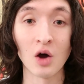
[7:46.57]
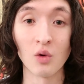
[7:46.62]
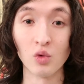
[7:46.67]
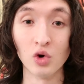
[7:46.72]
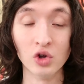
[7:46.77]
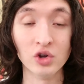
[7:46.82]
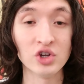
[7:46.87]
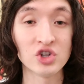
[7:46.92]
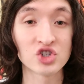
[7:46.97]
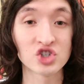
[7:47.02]

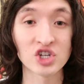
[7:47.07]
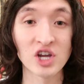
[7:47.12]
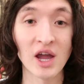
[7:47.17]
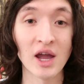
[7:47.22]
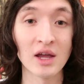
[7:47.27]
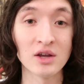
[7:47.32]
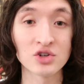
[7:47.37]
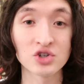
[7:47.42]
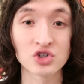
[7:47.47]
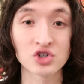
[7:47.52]
really
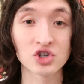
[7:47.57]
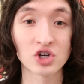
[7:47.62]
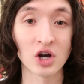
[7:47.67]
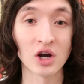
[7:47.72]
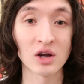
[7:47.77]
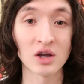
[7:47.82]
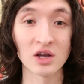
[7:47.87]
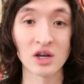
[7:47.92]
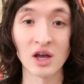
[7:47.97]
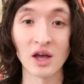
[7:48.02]
changed
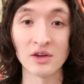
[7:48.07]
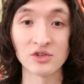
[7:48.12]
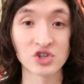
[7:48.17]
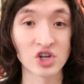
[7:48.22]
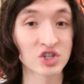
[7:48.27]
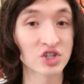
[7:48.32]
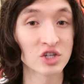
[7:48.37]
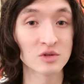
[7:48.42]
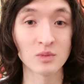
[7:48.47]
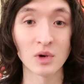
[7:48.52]
Chuck
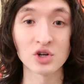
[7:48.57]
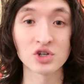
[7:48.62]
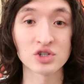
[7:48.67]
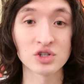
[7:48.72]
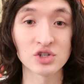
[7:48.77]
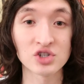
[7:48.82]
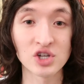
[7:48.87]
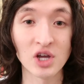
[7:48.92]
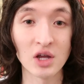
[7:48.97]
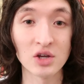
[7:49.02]
just as much
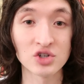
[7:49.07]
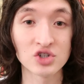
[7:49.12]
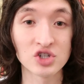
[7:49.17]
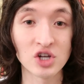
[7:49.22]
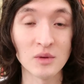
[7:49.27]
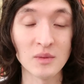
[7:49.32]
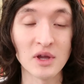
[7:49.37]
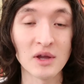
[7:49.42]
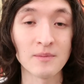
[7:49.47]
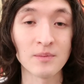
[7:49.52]
as it changed
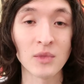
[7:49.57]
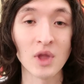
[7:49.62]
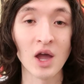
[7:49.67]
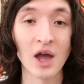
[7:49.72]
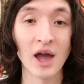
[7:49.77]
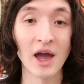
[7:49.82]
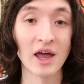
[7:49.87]
Jimmy.